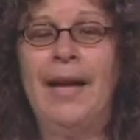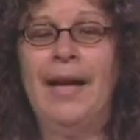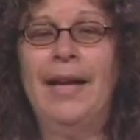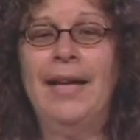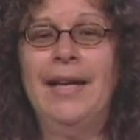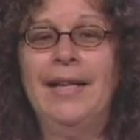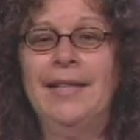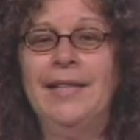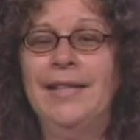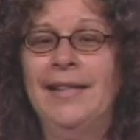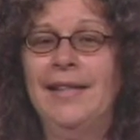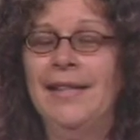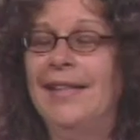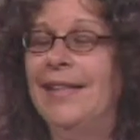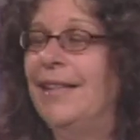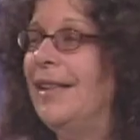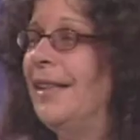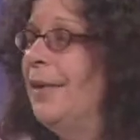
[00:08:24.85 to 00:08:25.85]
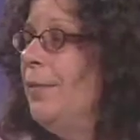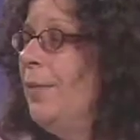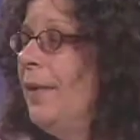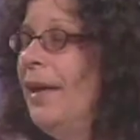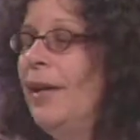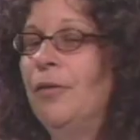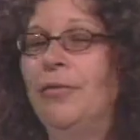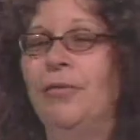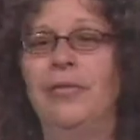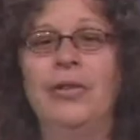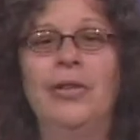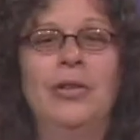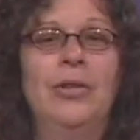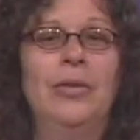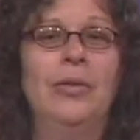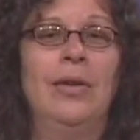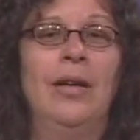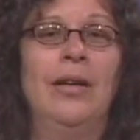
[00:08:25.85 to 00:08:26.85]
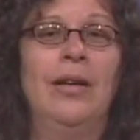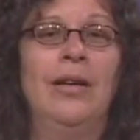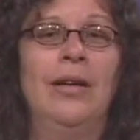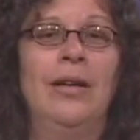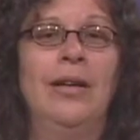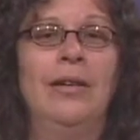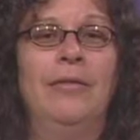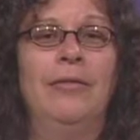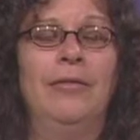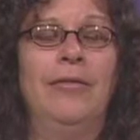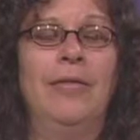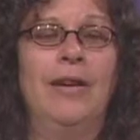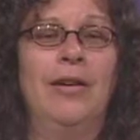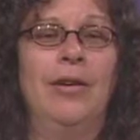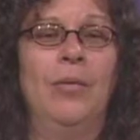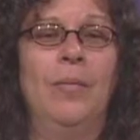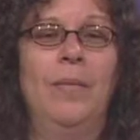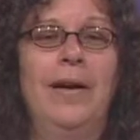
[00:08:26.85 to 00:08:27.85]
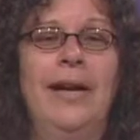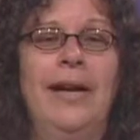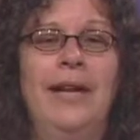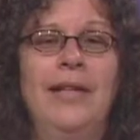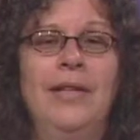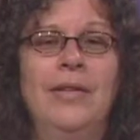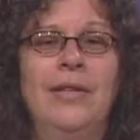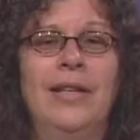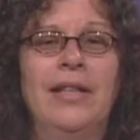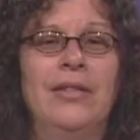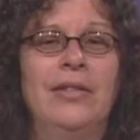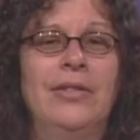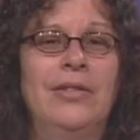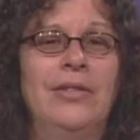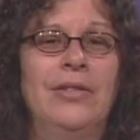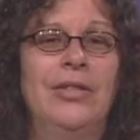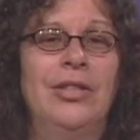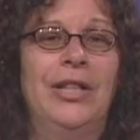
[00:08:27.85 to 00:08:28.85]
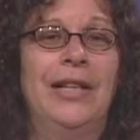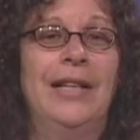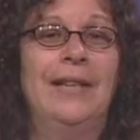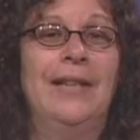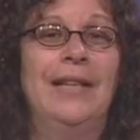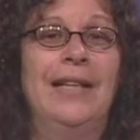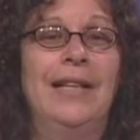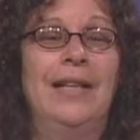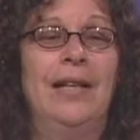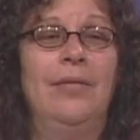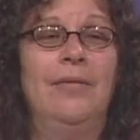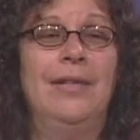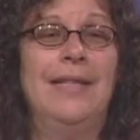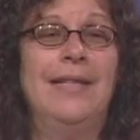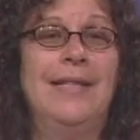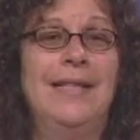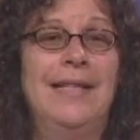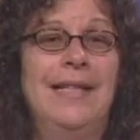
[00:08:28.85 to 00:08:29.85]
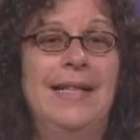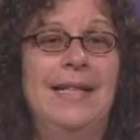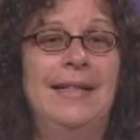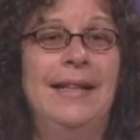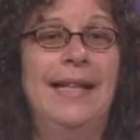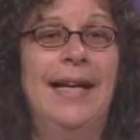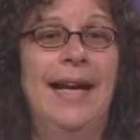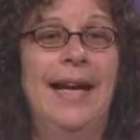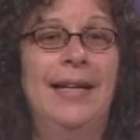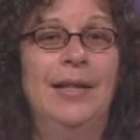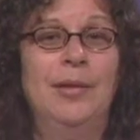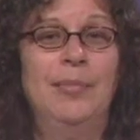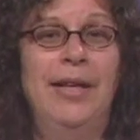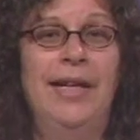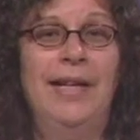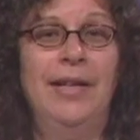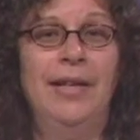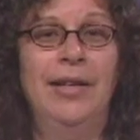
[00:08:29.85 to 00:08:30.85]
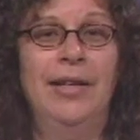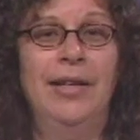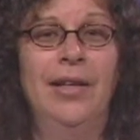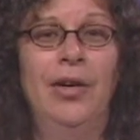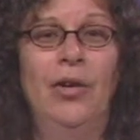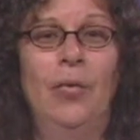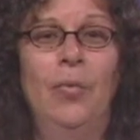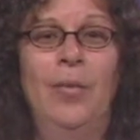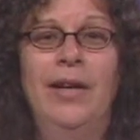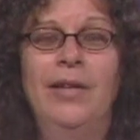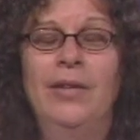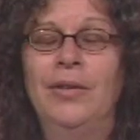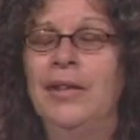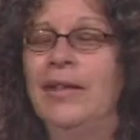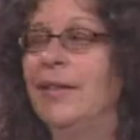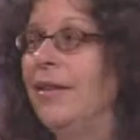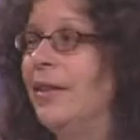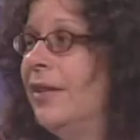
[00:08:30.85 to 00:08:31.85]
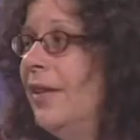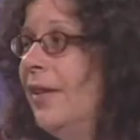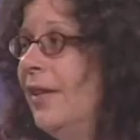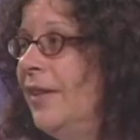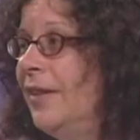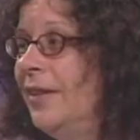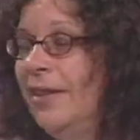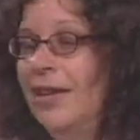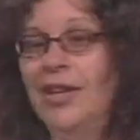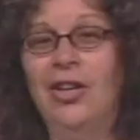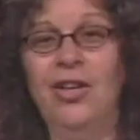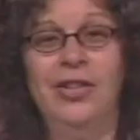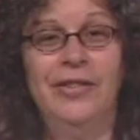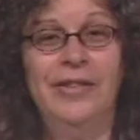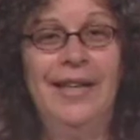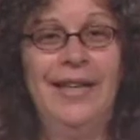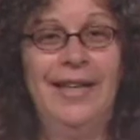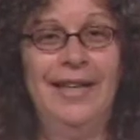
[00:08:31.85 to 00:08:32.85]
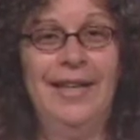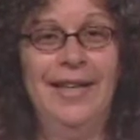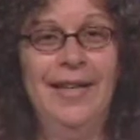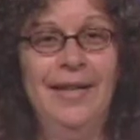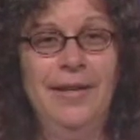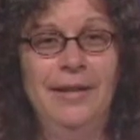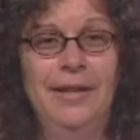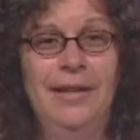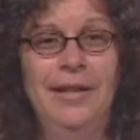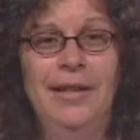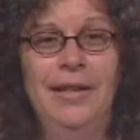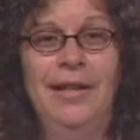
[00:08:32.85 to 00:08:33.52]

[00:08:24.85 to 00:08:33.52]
And if you are far away, you can also check the NVC Academy, where you can learn online.